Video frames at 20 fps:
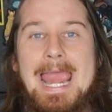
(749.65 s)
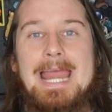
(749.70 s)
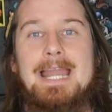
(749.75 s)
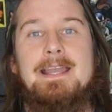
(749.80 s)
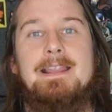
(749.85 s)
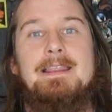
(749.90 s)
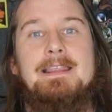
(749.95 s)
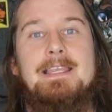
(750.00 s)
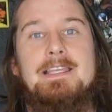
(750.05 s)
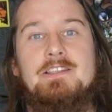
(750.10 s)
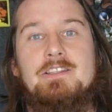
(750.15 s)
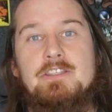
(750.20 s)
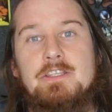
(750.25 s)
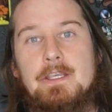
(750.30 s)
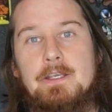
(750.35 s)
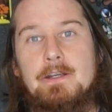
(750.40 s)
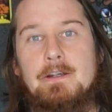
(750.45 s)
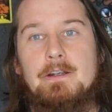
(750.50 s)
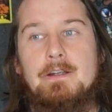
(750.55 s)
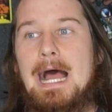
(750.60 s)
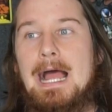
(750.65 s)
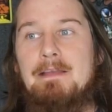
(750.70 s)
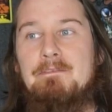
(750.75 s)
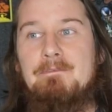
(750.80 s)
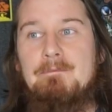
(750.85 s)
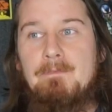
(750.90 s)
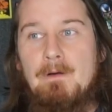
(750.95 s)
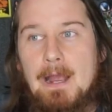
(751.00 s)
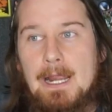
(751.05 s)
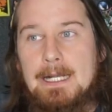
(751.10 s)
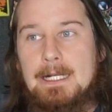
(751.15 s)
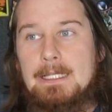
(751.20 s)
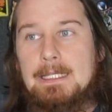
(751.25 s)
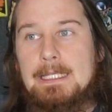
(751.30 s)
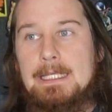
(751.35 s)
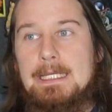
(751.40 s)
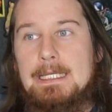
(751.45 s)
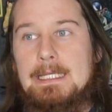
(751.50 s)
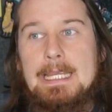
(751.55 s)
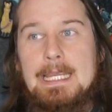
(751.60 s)
And this year, I
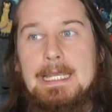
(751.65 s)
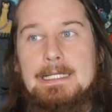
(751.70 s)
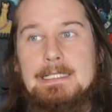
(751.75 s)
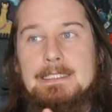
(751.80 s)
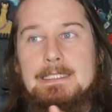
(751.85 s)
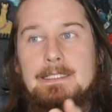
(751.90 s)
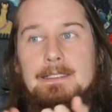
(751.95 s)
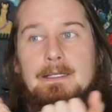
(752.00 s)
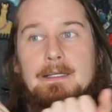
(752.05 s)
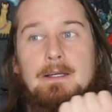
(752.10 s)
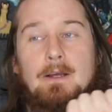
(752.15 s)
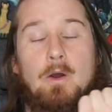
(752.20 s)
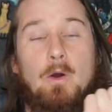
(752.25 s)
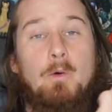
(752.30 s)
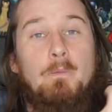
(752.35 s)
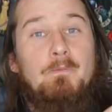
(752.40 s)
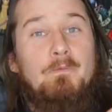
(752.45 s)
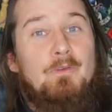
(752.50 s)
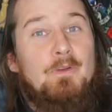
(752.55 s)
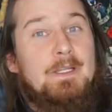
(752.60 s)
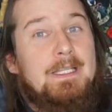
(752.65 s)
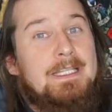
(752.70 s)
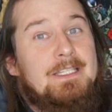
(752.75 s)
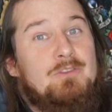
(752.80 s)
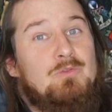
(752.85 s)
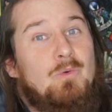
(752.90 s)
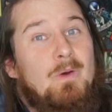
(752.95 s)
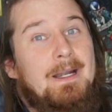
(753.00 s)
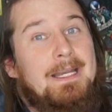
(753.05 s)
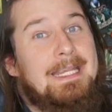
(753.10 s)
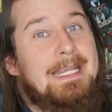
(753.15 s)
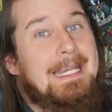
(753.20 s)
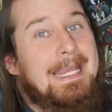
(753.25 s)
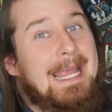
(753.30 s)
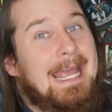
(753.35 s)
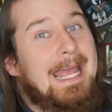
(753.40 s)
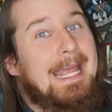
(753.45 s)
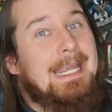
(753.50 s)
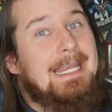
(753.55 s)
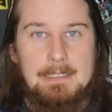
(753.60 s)
finally hit, hopefully,
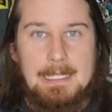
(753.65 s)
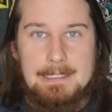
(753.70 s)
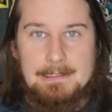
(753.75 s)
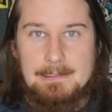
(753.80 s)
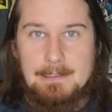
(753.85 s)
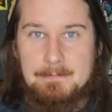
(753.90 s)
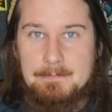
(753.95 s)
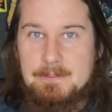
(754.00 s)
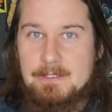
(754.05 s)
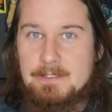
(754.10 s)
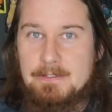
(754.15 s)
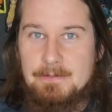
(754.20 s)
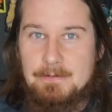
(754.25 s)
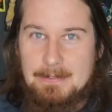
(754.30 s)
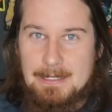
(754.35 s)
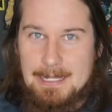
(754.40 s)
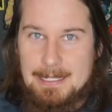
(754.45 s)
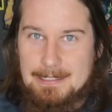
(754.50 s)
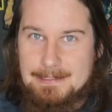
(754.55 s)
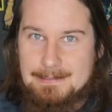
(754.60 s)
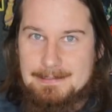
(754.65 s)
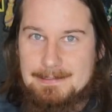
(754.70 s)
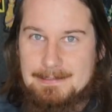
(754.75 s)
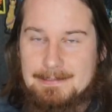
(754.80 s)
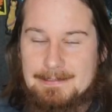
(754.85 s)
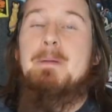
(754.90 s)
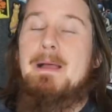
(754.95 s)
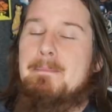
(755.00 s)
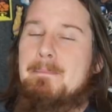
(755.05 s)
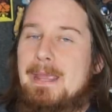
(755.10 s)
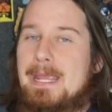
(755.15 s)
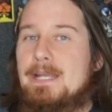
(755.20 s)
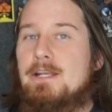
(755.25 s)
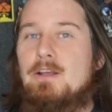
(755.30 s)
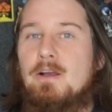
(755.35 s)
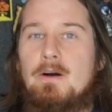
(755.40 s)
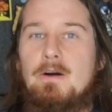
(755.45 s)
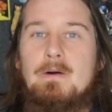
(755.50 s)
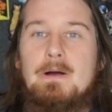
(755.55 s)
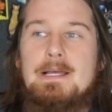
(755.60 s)
20K. That's up to you guys. My main
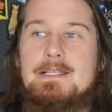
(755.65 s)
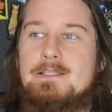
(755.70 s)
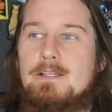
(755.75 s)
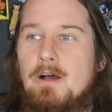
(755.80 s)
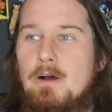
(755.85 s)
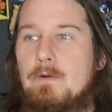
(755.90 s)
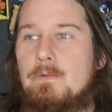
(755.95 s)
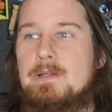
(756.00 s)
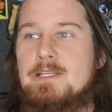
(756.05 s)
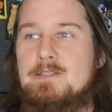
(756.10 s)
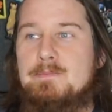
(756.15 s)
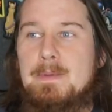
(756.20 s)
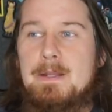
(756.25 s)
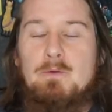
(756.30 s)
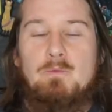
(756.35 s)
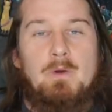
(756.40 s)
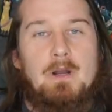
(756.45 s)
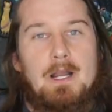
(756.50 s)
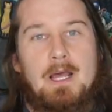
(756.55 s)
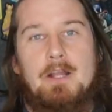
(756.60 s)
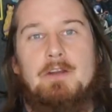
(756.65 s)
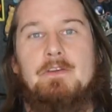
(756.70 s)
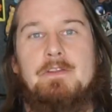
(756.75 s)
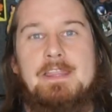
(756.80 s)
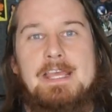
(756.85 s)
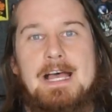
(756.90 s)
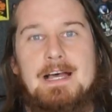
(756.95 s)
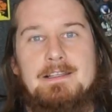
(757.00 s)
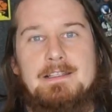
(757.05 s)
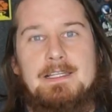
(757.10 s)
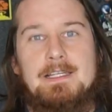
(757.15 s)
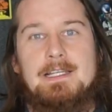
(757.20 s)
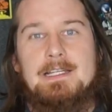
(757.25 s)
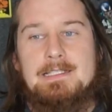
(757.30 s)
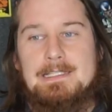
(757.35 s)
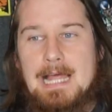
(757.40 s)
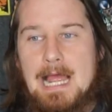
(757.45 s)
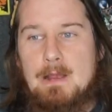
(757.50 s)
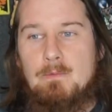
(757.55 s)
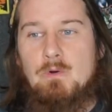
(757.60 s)
goal has always been 100,000
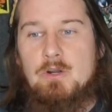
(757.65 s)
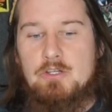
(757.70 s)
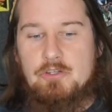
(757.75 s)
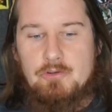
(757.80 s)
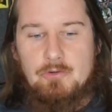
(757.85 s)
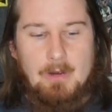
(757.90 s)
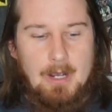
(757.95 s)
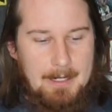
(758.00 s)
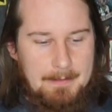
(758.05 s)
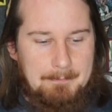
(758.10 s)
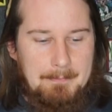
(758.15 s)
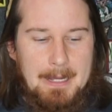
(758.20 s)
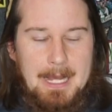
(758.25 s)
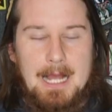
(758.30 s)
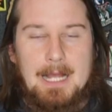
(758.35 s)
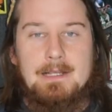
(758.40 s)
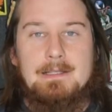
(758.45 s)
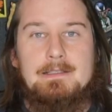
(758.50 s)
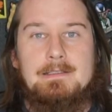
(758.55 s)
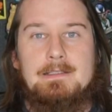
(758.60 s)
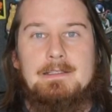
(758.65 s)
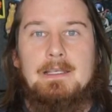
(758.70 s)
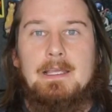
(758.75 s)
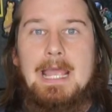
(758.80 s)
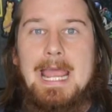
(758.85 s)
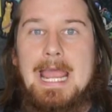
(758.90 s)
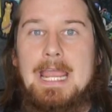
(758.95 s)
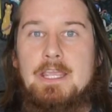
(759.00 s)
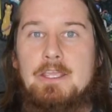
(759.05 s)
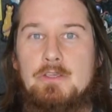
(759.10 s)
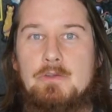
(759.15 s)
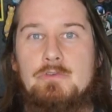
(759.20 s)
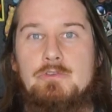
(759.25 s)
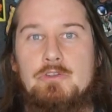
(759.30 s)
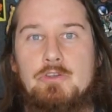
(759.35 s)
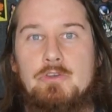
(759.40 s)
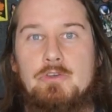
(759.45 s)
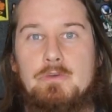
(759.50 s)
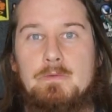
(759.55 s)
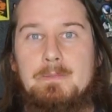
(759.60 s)
because I want to unbox a
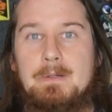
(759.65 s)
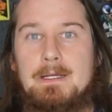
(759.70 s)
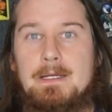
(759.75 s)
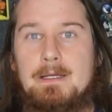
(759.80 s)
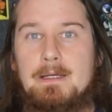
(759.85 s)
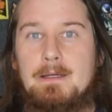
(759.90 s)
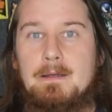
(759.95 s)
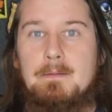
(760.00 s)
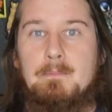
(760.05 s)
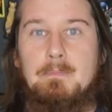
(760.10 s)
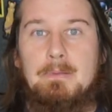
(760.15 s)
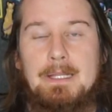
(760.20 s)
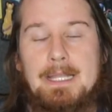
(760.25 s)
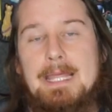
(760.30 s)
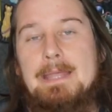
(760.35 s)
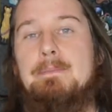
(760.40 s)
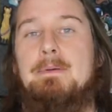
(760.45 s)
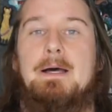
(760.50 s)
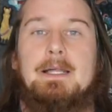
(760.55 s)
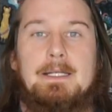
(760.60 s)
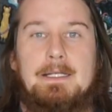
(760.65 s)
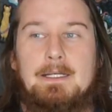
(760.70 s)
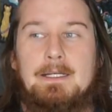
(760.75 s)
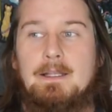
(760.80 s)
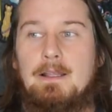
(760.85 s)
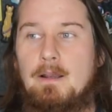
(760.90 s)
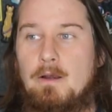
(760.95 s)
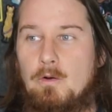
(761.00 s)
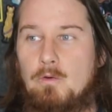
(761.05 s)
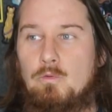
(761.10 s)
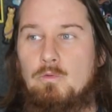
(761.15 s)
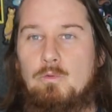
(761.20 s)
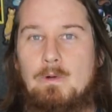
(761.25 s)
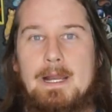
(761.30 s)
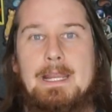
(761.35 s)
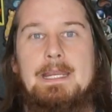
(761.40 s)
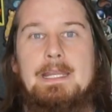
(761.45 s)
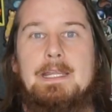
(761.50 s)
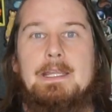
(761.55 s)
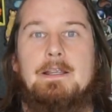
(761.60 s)
YouTube play button
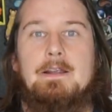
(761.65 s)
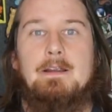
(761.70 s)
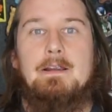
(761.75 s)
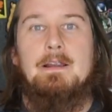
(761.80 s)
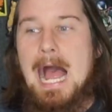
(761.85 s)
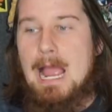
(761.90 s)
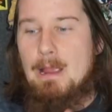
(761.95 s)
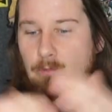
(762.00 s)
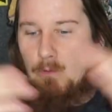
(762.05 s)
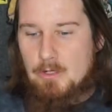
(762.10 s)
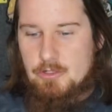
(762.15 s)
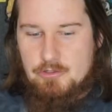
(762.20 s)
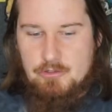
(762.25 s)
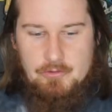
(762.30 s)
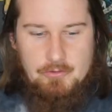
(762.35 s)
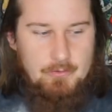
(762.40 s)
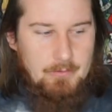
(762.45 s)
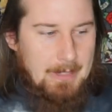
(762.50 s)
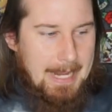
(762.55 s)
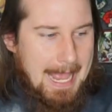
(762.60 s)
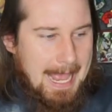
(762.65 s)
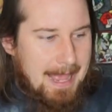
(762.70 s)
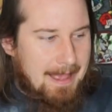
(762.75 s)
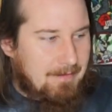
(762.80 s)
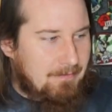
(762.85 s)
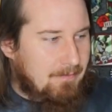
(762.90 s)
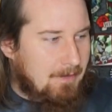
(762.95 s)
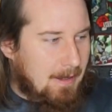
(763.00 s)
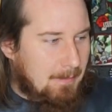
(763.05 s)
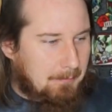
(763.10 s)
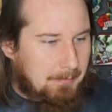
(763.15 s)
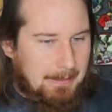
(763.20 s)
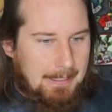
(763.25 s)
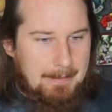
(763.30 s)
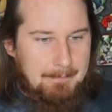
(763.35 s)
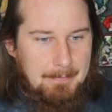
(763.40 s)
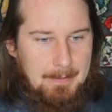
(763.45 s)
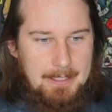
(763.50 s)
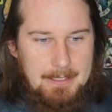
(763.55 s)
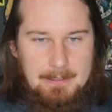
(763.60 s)
right here. I want to have a
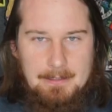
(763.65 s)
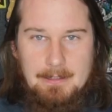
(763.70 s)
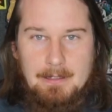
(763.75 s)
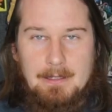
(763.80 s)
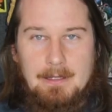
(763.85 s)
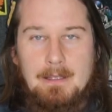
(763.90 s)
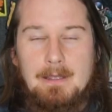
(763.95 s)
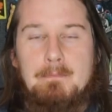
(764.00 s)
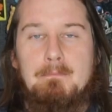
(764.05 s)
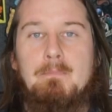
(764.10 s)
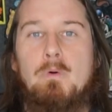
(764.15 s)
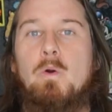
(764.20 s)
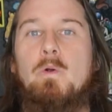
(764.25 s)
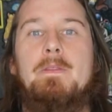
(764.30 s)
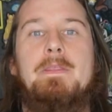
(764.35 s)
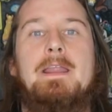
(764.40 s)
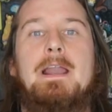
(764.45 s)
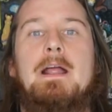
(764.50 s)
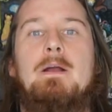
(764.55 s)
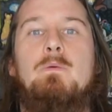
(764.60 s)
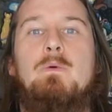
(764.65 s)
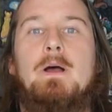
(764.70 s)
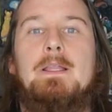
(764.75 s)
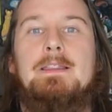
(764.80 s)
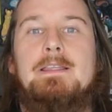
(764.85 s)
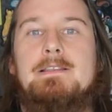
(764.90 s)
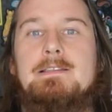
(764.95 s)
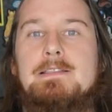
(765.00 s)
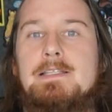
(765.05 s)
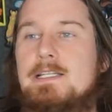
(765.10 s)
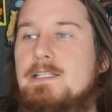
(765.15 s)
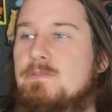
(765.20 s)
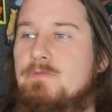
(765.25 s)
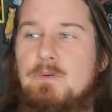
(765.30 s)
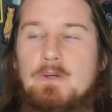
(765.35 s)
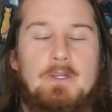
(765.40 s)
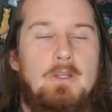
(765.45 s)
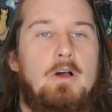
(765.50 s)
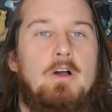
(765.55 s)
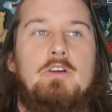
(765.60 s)
play button more than I want the
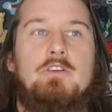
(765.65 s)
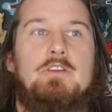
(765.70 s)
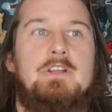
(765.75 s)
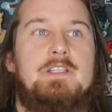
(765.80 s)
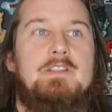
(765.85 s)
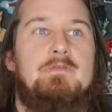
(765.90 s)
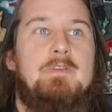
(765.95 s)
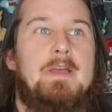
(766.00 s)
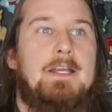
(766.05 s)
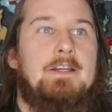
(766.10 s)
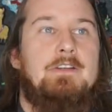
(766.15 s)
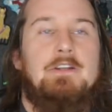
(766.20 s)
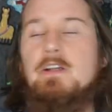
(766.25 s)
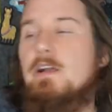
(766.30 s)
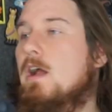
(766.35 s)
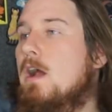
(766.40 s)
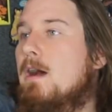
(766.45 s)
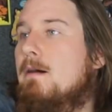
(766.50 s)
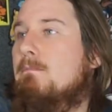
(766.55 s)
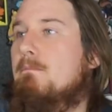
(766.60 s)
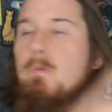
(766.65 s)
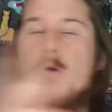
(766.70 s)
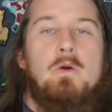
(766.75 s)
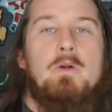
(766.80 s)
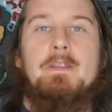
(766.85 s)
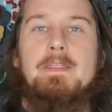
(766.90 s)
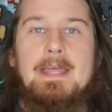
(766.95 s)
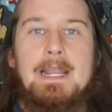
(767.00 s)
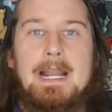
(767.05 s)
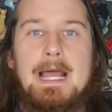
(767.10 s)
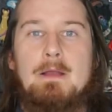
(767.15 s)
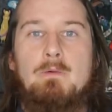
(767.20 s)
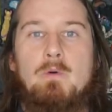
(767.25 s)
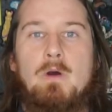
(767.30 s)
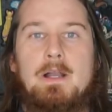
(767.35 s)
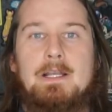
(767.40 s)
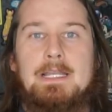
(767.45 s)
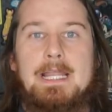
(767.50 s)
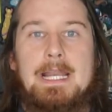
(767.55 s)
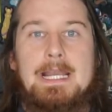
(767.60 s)
6-foot-long Chris Vector, more than I
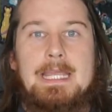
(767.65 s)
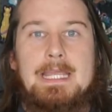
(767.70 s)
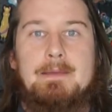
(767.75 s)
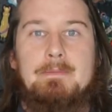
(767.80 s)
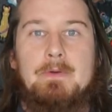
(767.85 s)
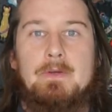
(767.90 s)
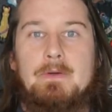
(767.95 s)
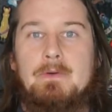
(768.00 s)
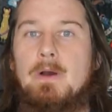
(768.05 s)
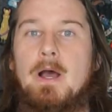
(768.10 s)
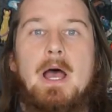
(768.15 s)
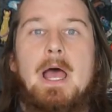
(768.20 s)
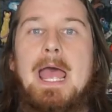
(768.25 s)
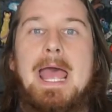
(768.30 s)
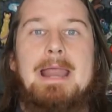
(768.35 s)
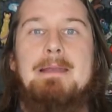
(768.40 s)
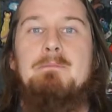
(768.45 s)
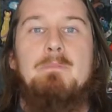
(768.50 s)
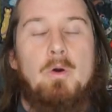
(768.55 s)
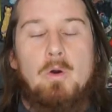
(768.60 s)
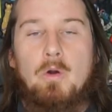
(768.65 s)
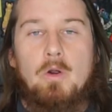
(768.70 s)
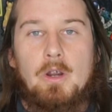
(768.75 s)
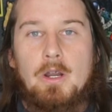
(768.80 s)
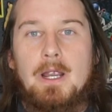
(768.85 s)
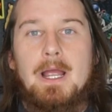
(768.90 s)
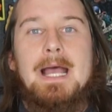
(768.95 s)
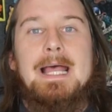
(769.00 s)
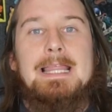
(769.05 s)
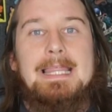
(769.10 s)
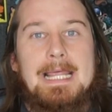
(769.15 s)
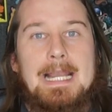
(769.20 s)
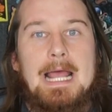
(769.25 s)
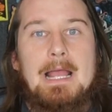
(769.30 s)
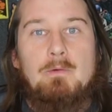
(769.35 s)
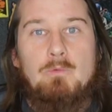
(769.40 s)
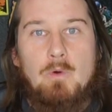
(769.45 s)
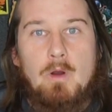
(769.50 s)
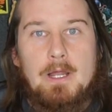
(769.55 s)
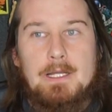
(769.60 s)
want an Emu, and more than
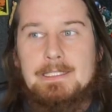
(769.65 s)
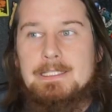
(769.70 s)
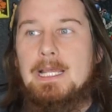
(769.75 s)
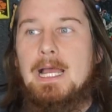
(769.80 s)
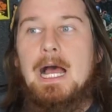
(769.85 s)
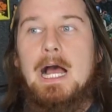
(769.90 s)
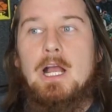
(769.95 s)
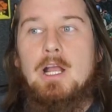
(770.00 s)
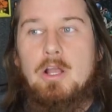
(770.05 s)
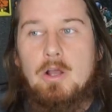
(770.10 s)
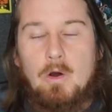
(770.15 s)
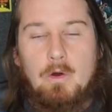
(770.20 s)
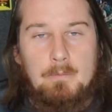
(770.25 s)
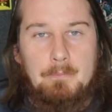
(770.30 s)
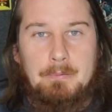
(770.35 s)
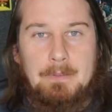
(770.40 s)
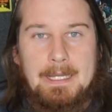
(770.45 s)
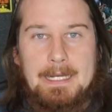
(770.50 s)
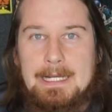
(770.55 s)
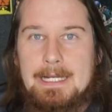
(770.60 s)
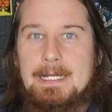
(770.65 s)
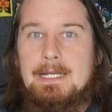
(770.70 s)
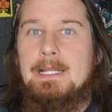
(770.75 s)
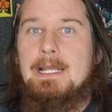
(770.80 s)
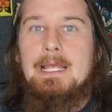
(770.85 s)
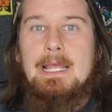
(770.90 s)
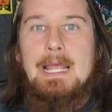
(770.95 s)
I want a gold-plated